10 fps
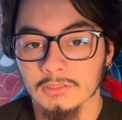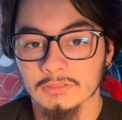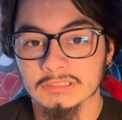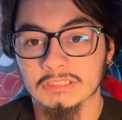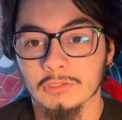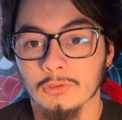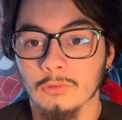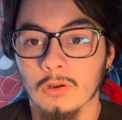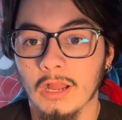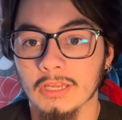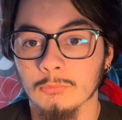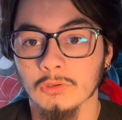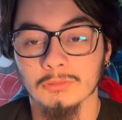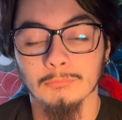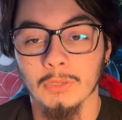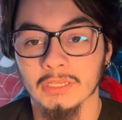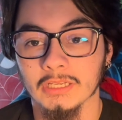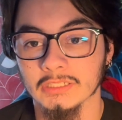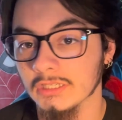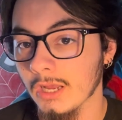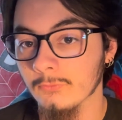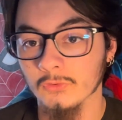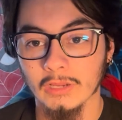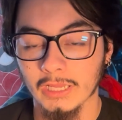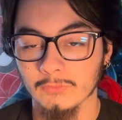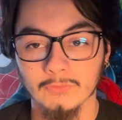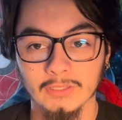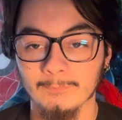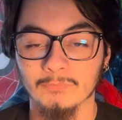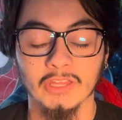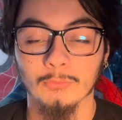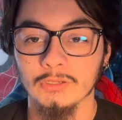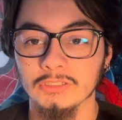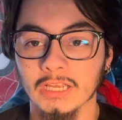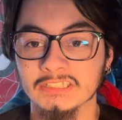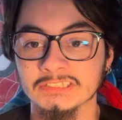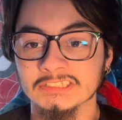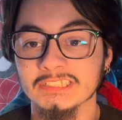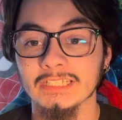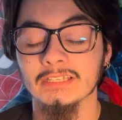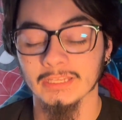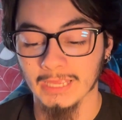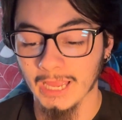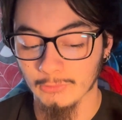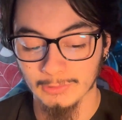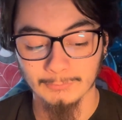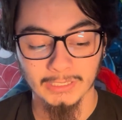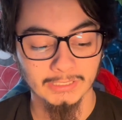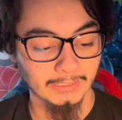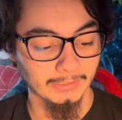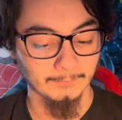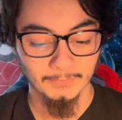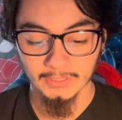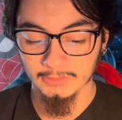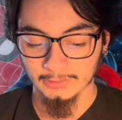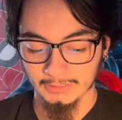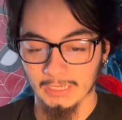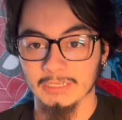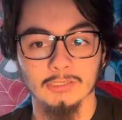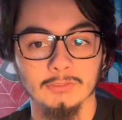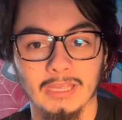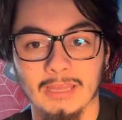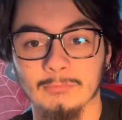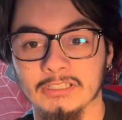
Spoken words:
So I am going to make a cover out of it. That way you guys can see how I make it. I already have my